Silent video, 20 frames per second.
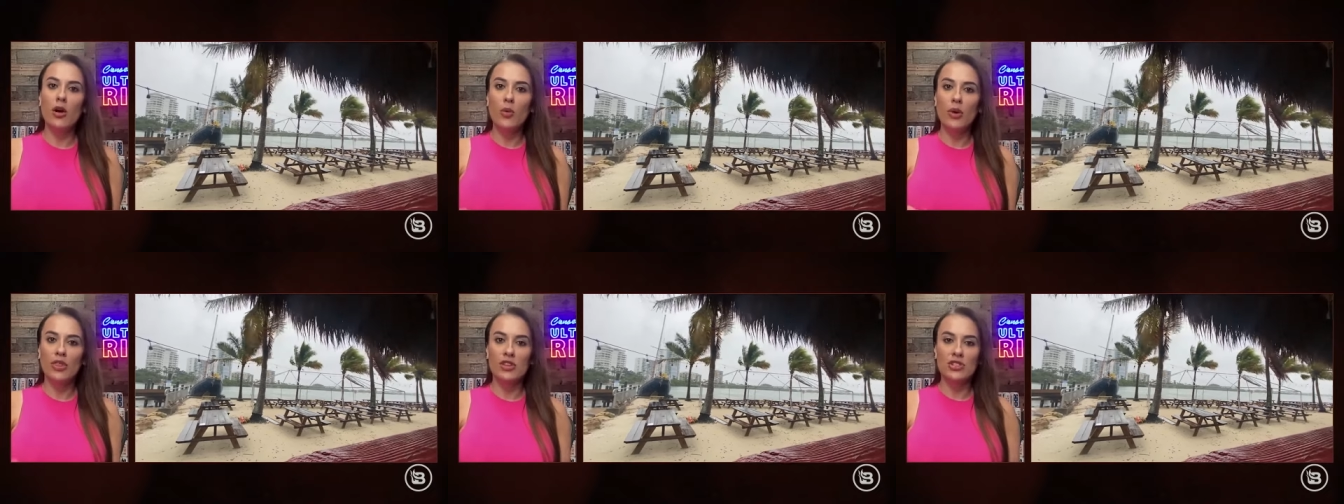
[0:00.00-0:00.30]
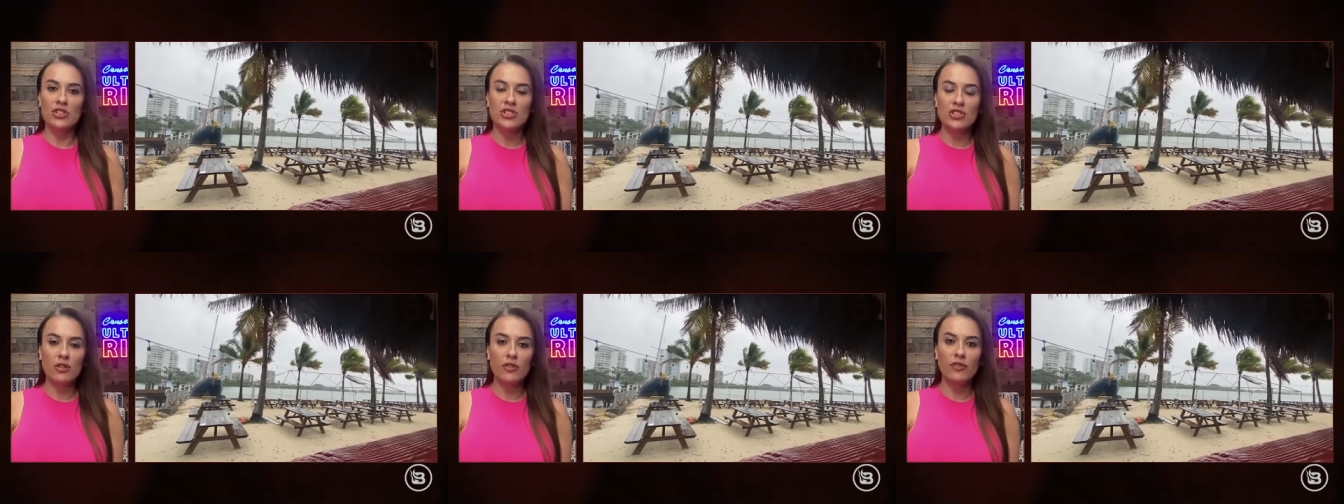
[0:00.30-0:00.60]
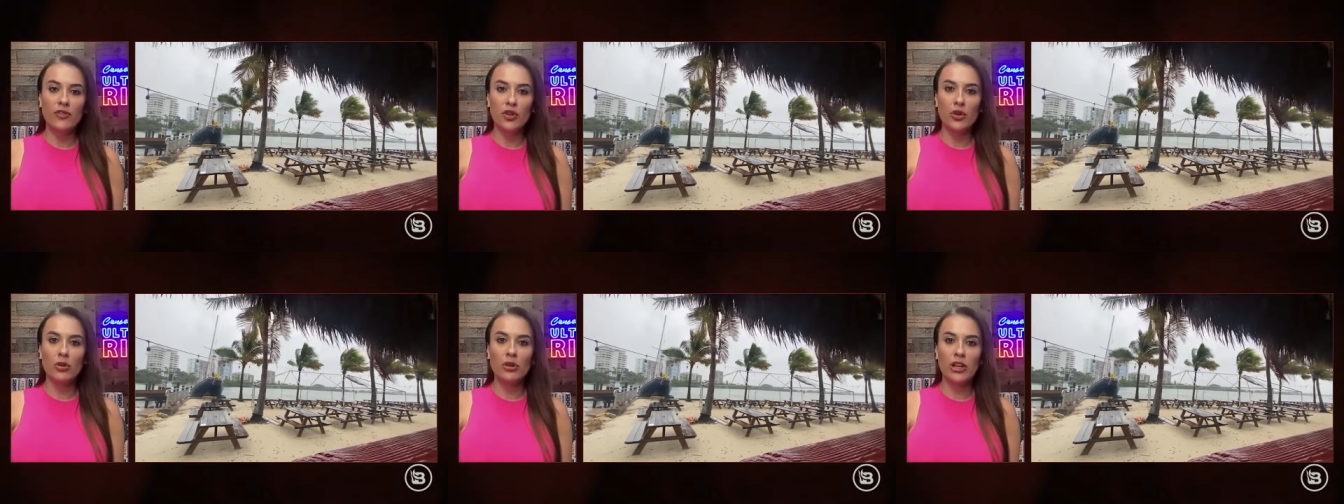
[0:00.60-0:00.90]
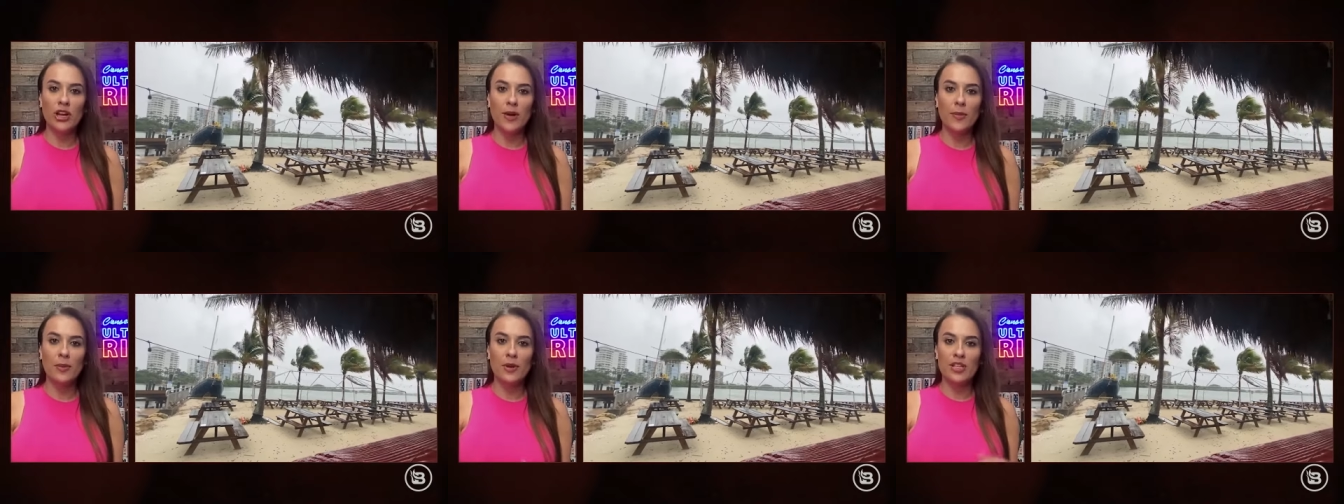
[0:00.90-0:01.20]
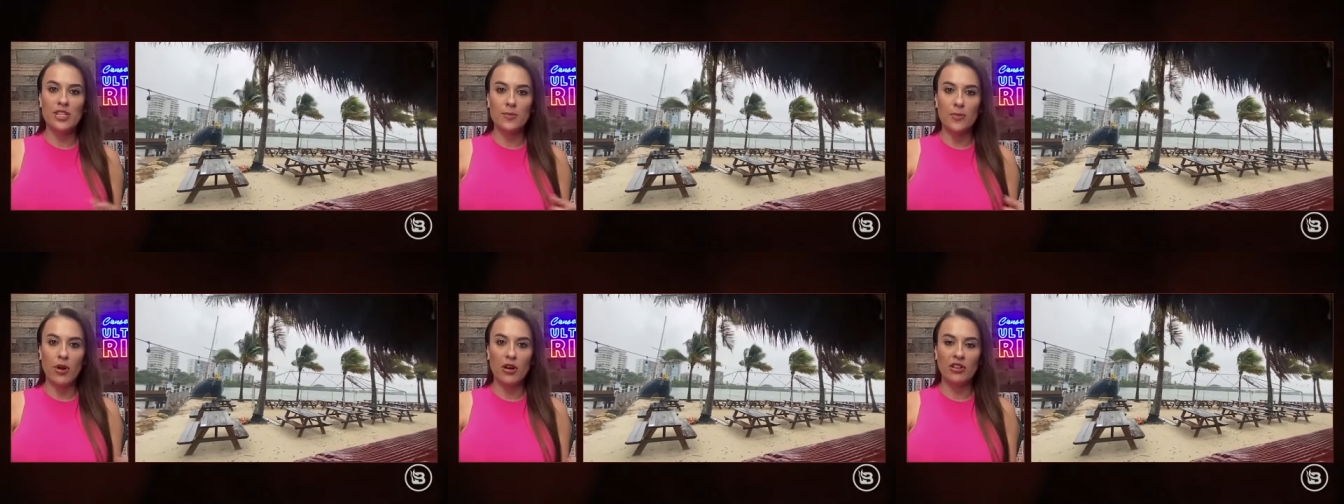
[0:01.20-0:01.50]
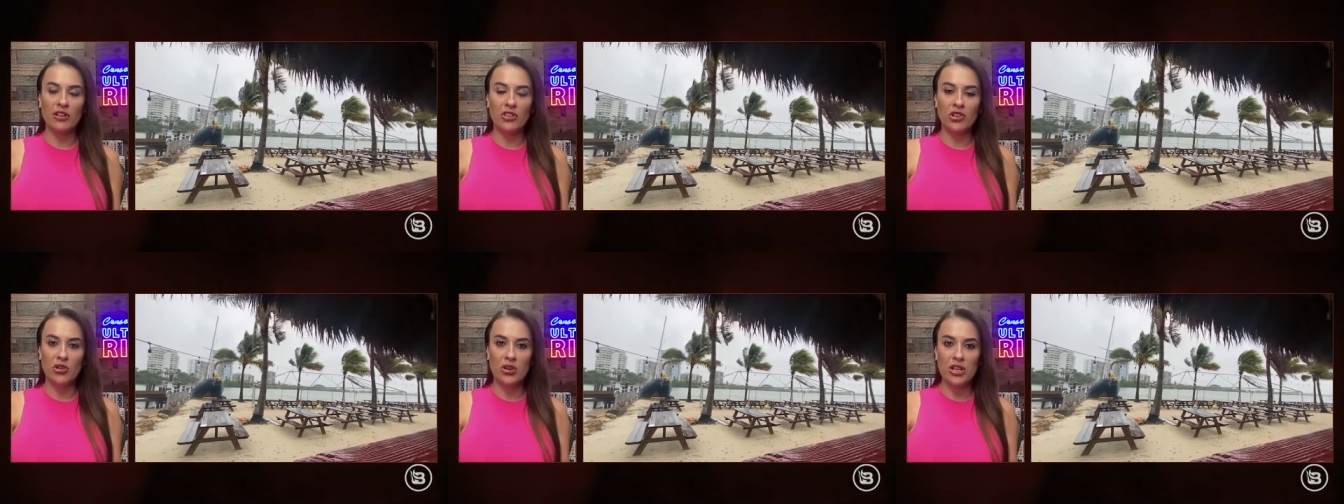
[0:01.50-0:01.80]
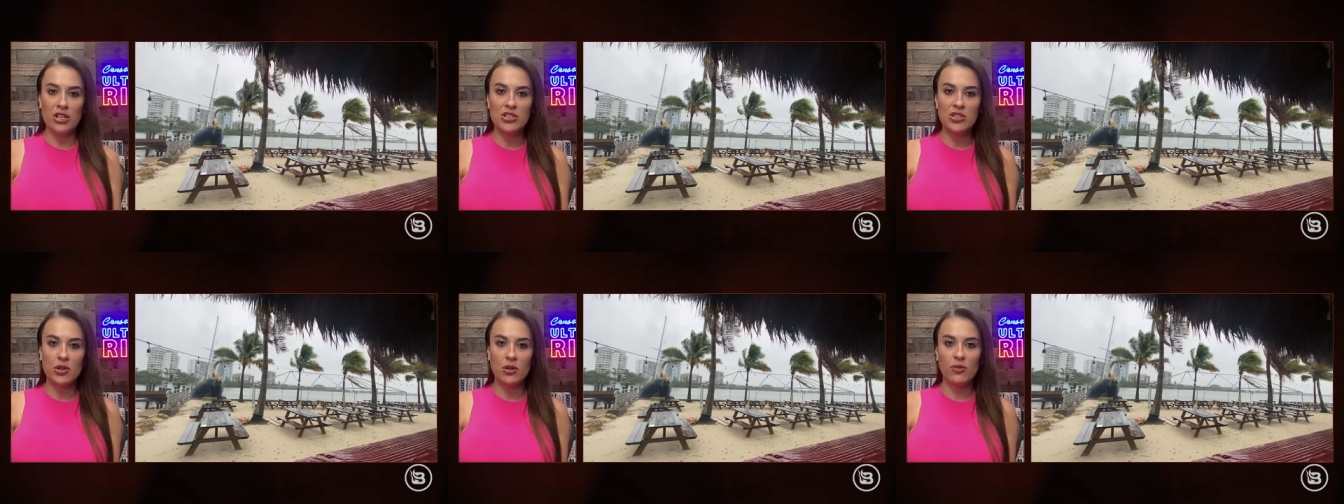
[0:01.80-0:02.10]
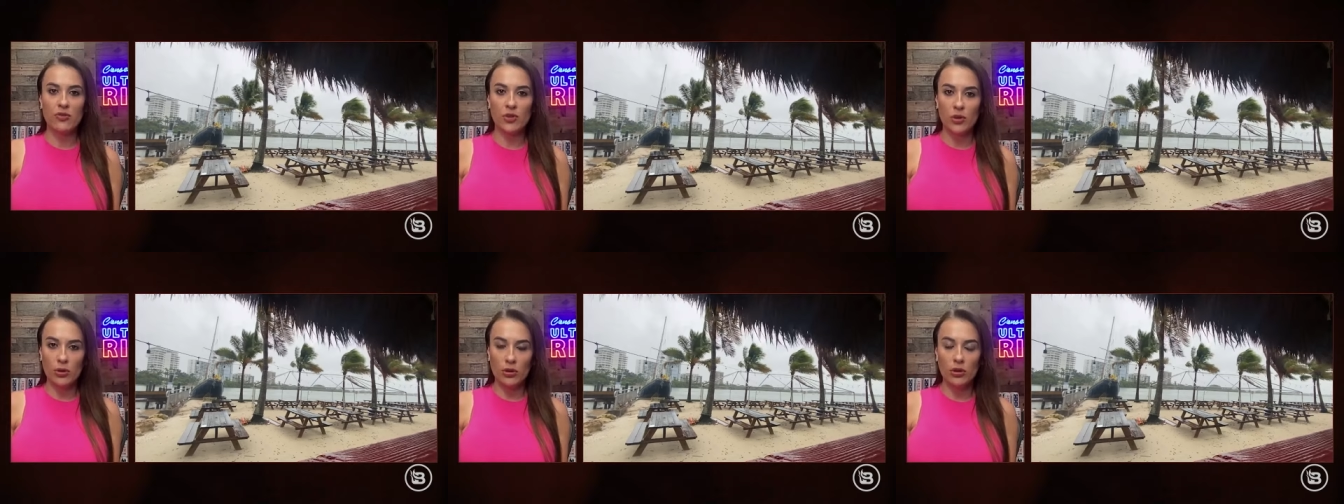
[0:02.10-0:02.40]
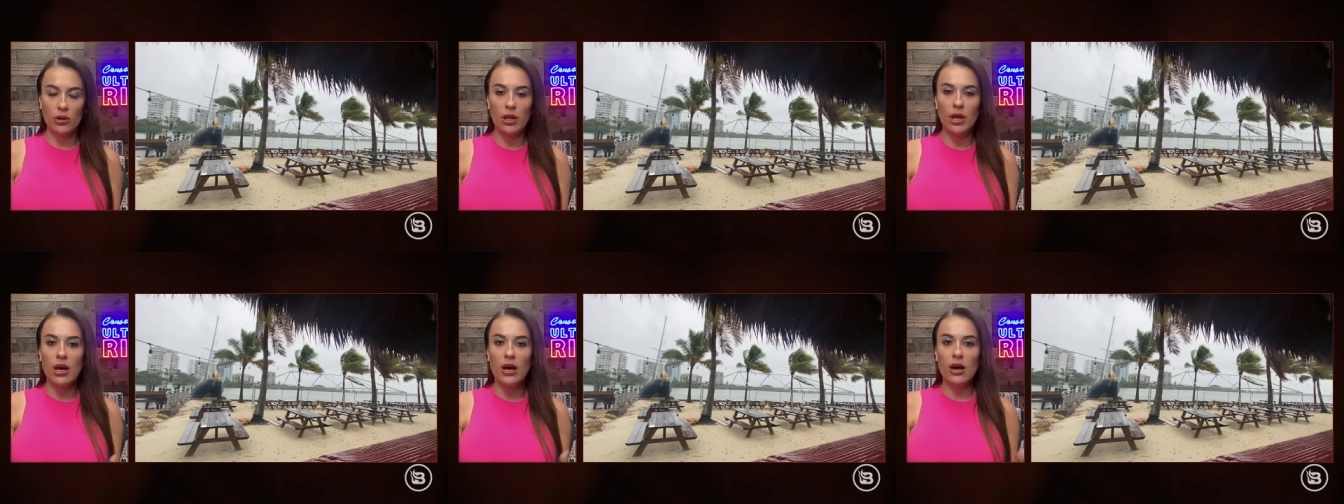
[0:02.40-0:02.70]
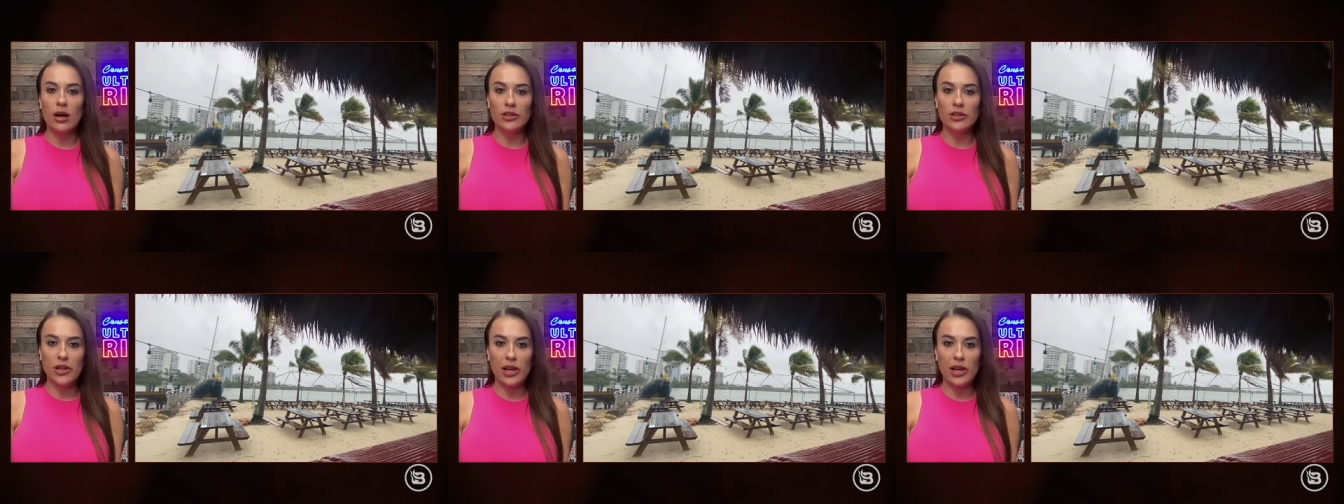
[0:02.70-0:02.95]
oh wait, there's still fuel here, but it's marked that there is no fuel.